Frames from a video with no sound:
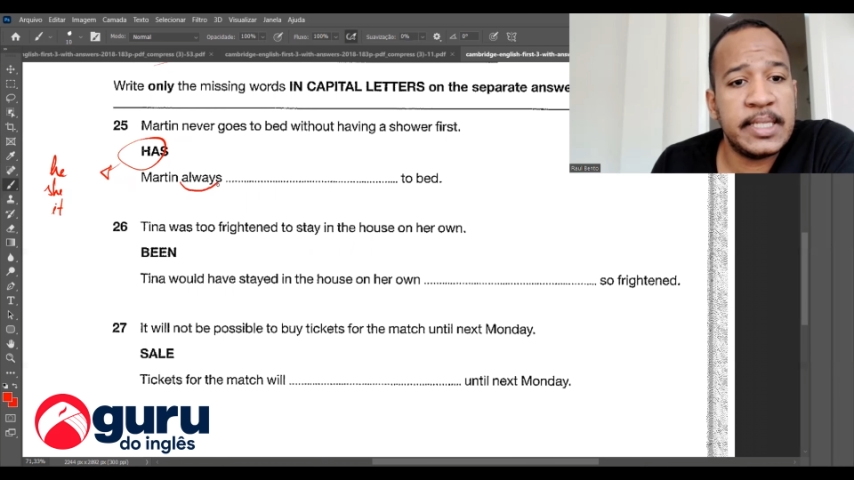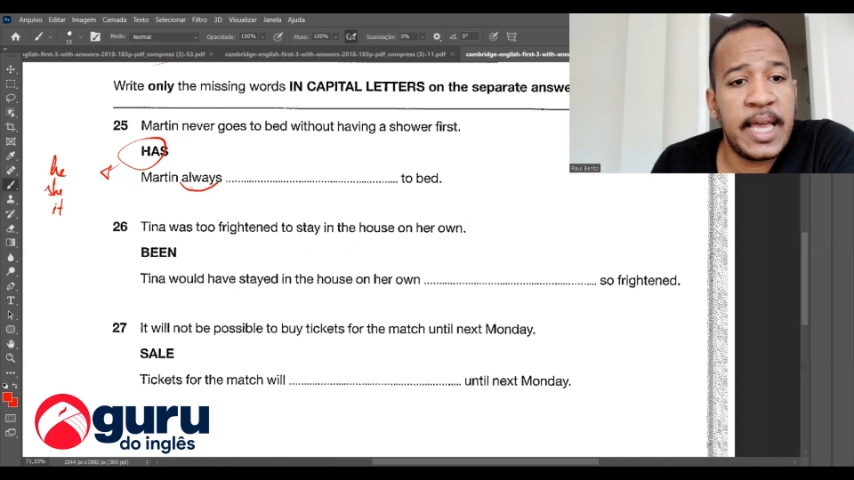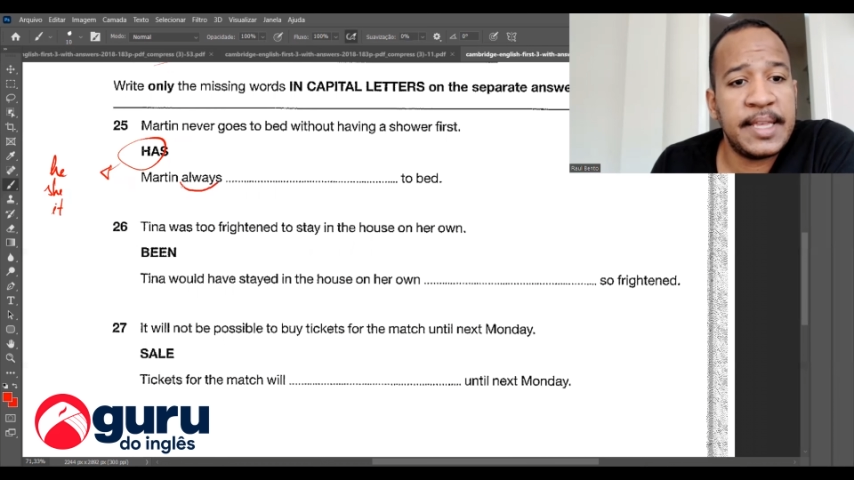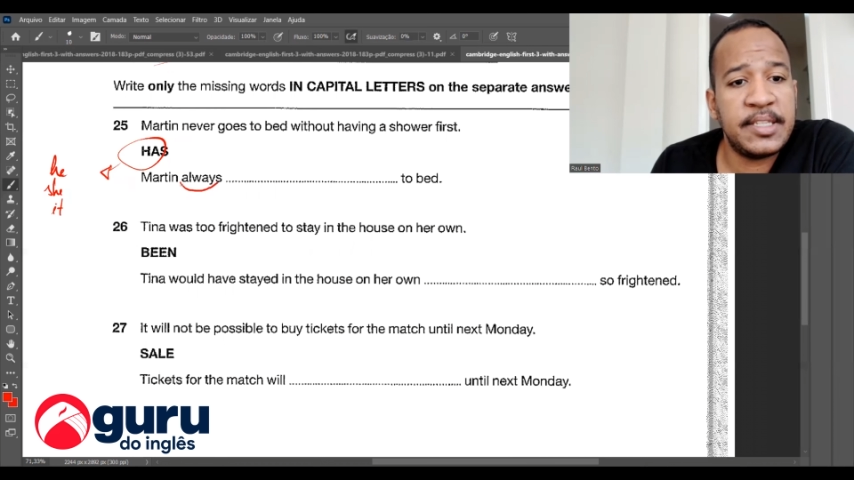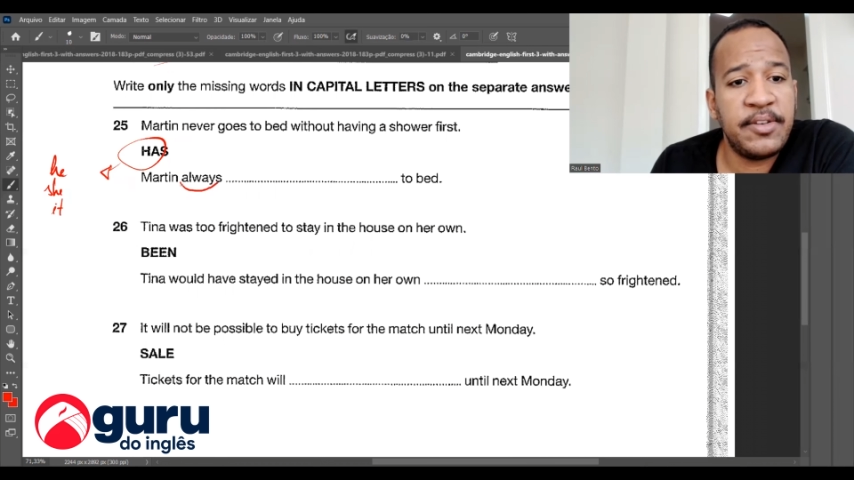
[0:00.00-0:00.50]

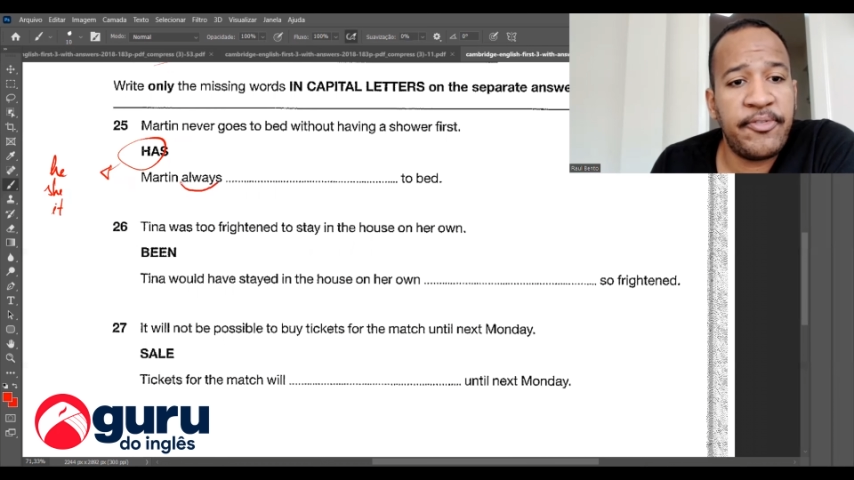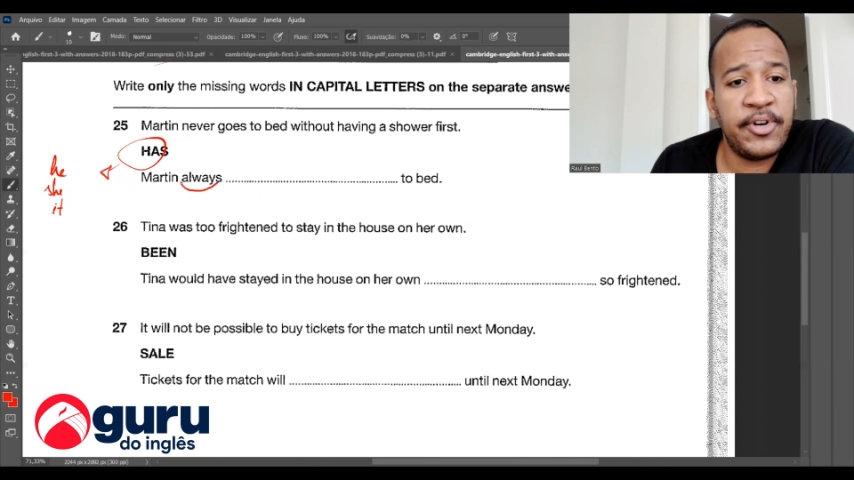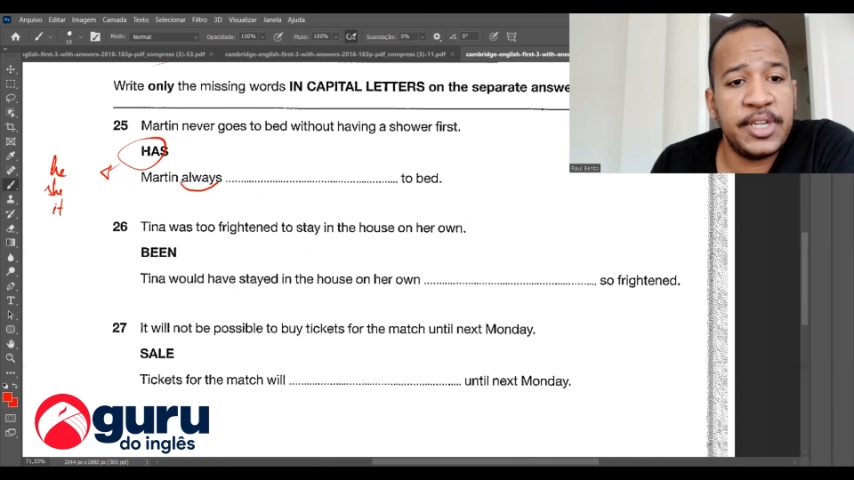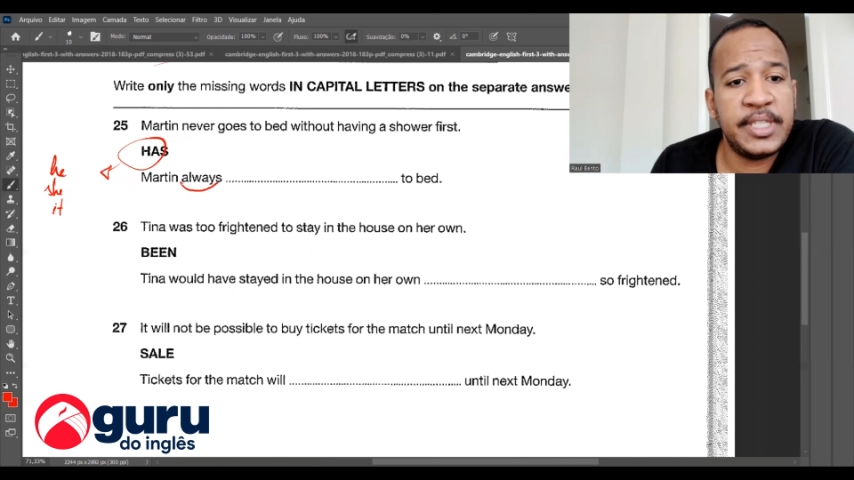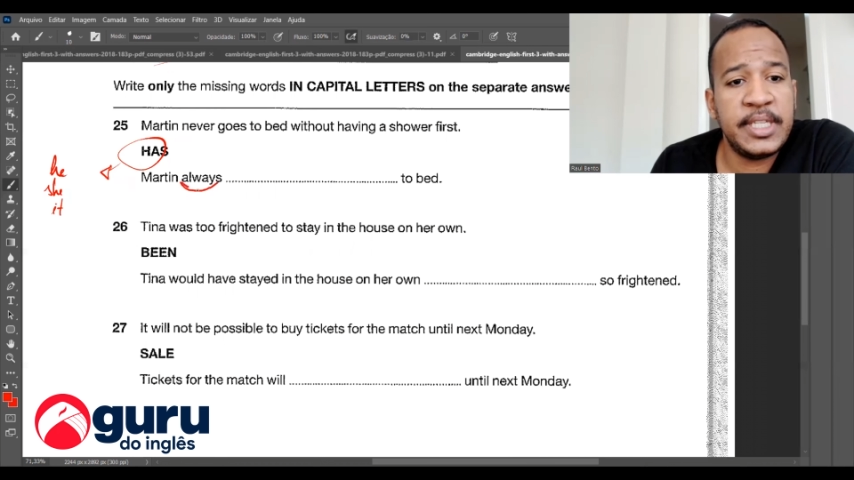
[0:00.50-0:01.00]
that's the
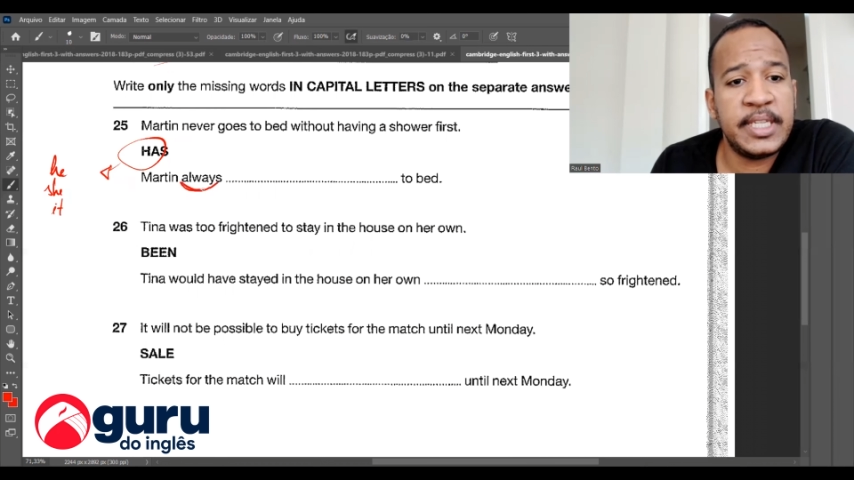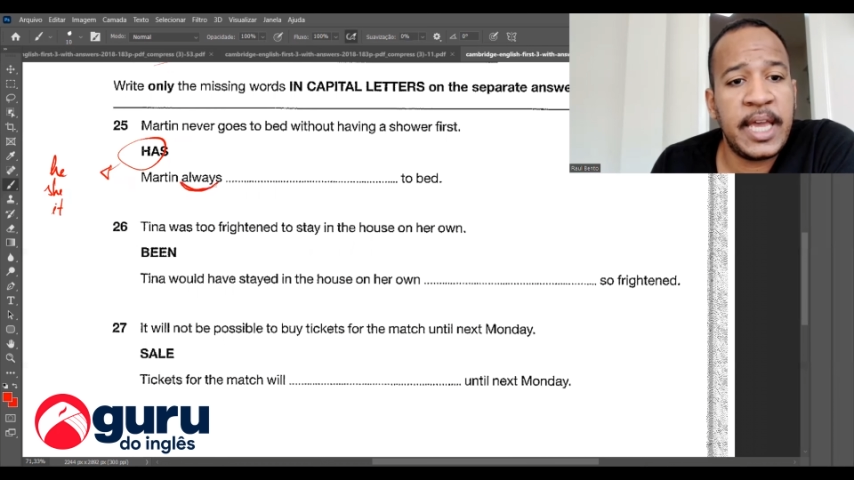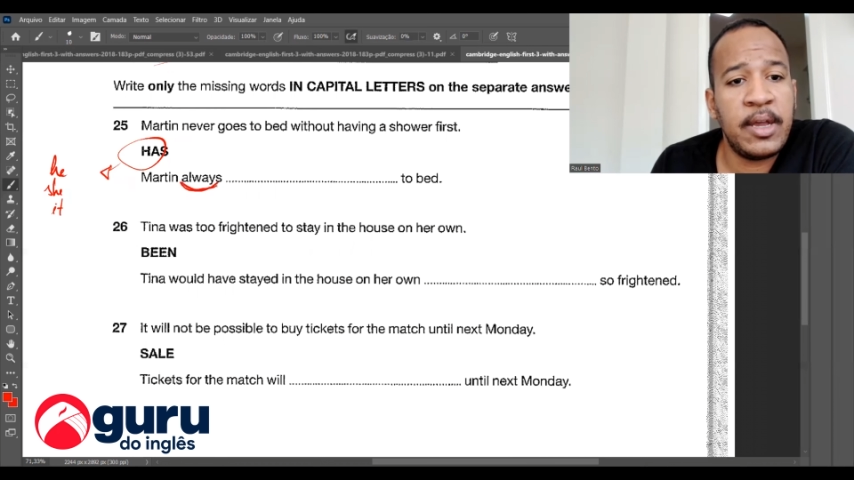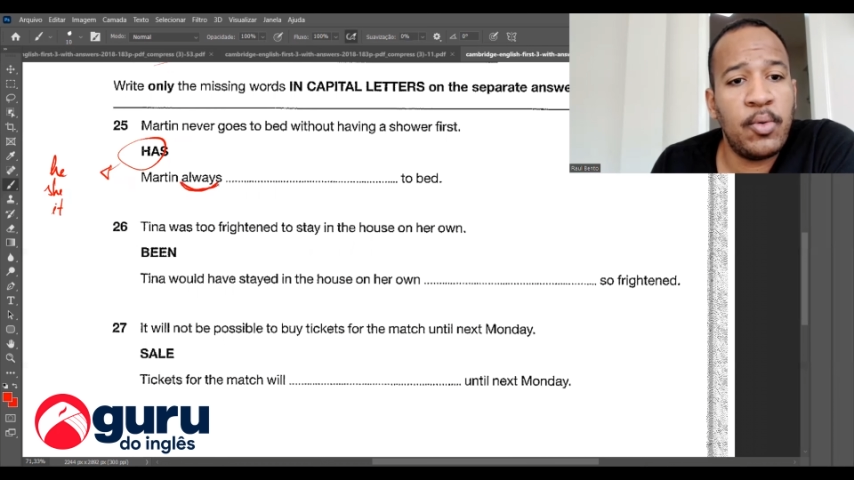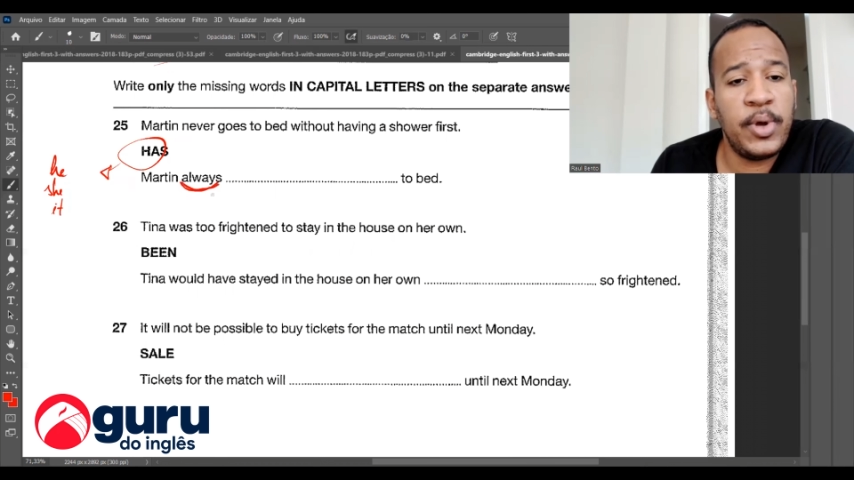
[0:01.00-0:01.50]
first
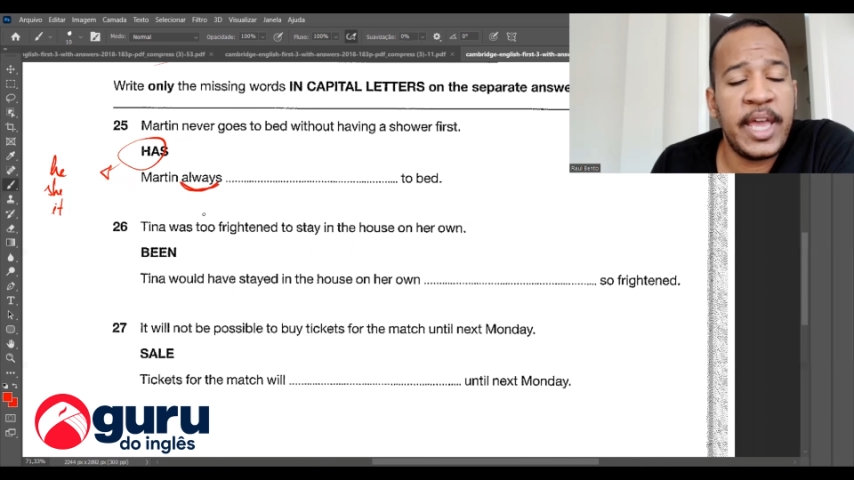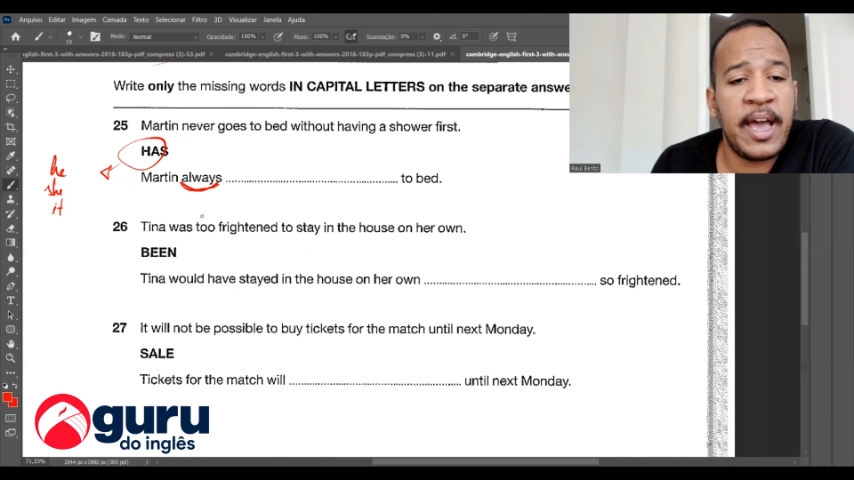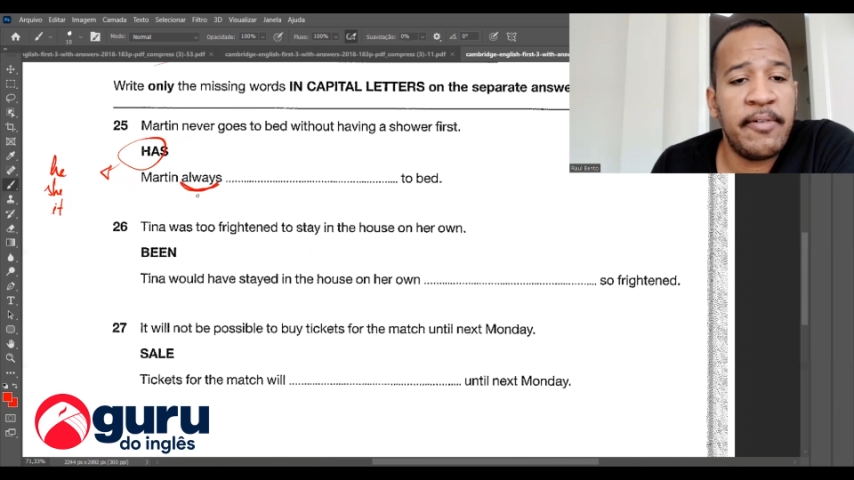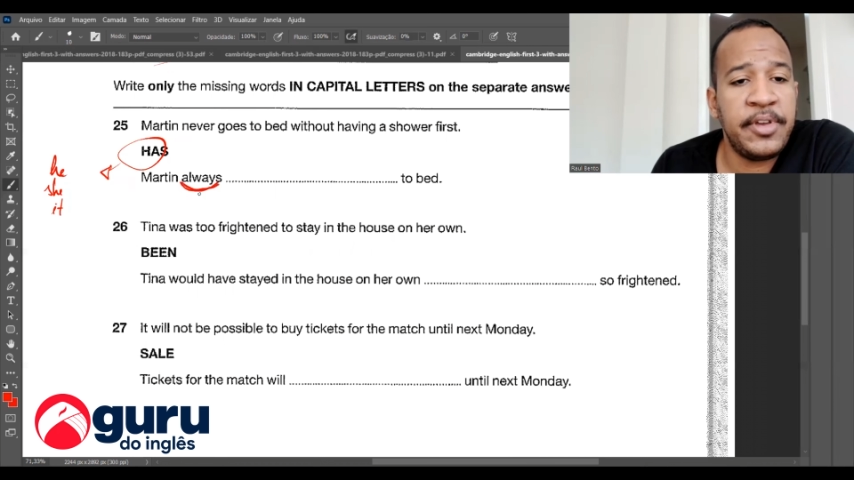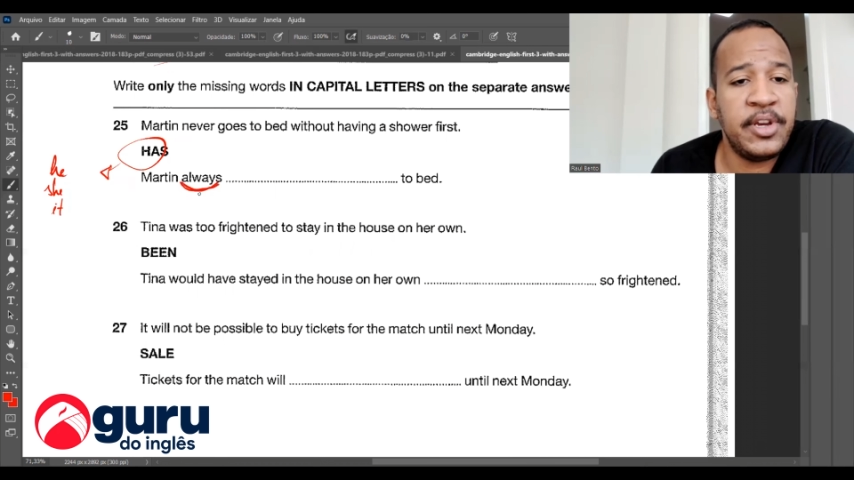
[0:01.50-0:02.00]
detail we
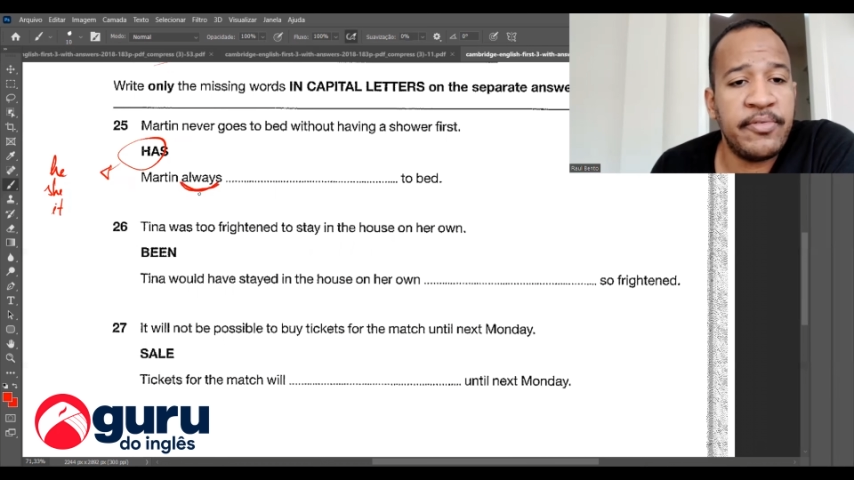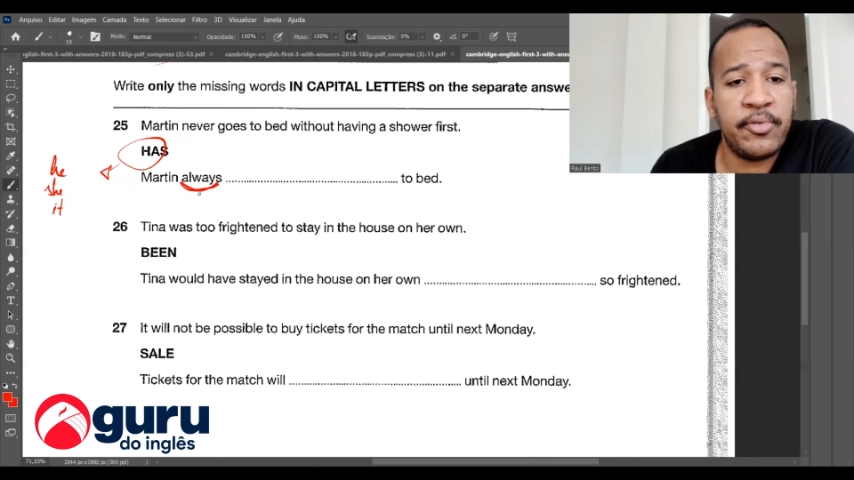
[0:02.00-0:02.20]
have here